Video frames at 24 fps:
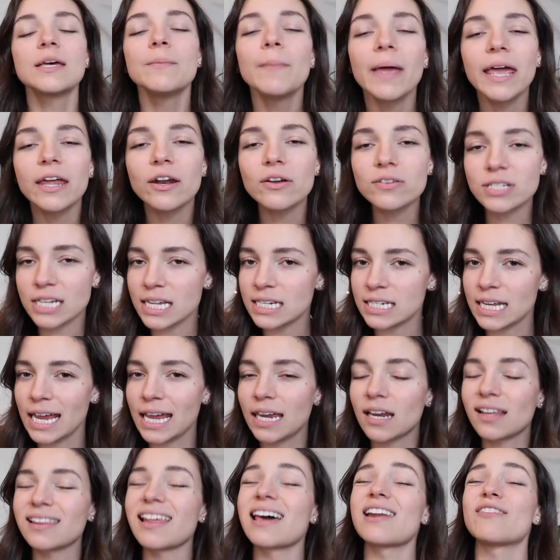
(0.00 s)
Tomatoes
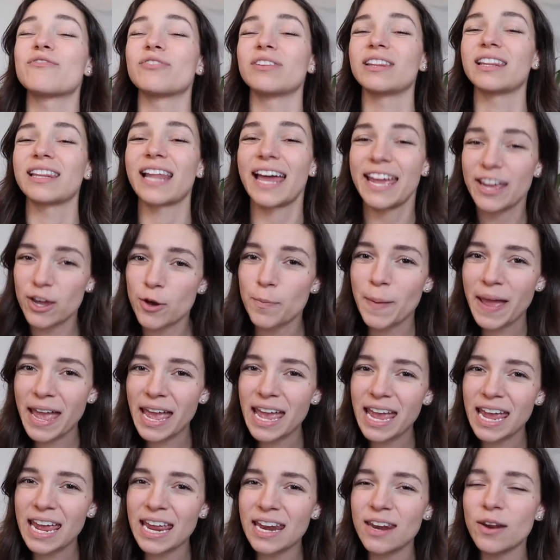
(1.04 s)
contain a lot of
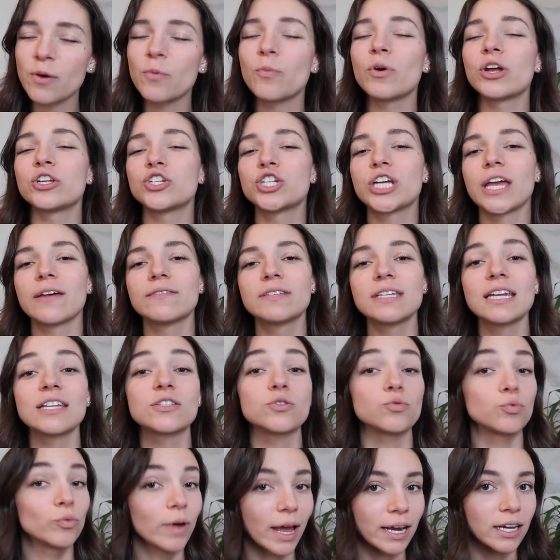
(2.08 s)
lycopene, which gives it its
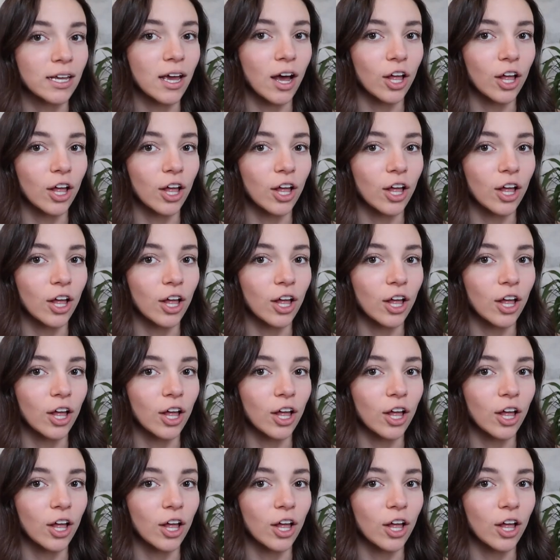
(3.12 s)
red